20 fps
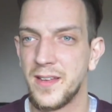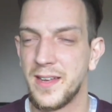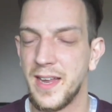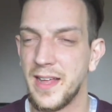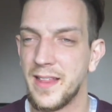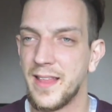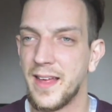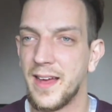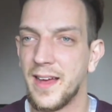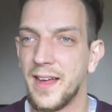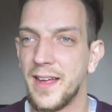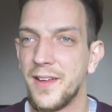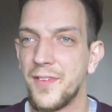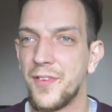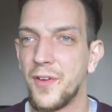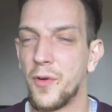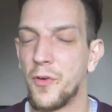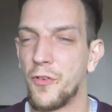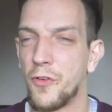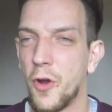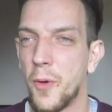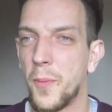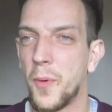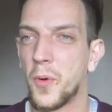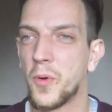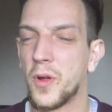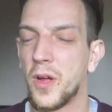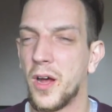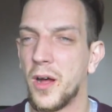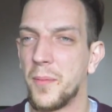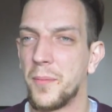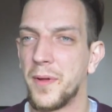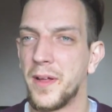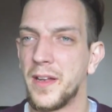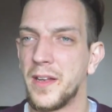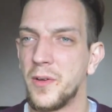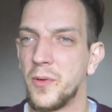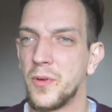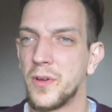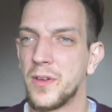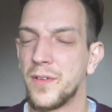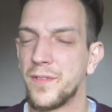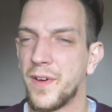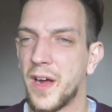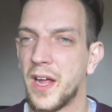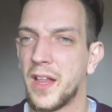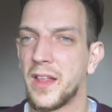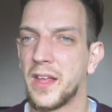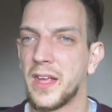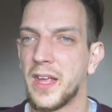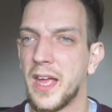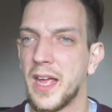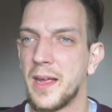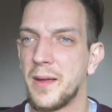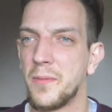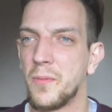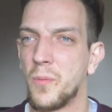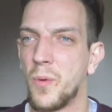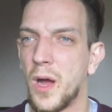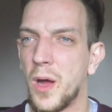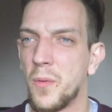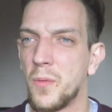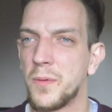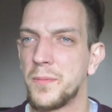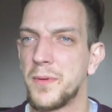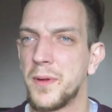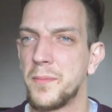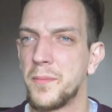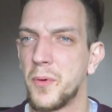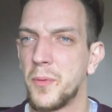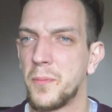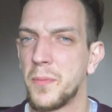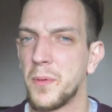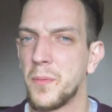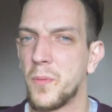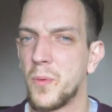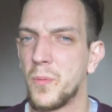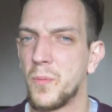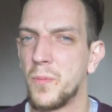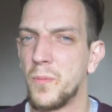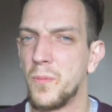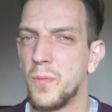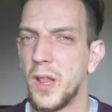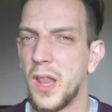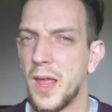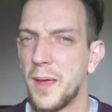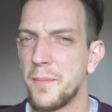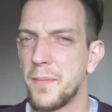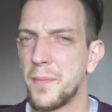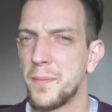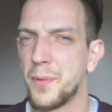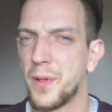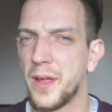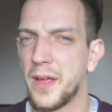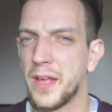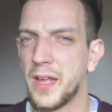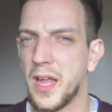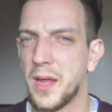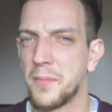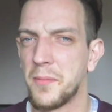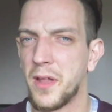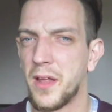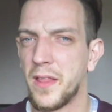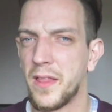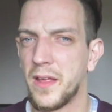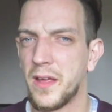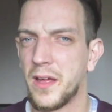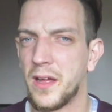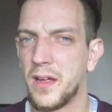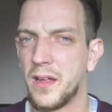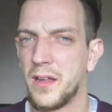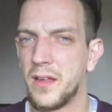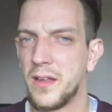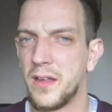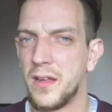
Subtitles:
Saying that, if it were RoboCop and it was a violent game, why would my mum be letting me play a game like that?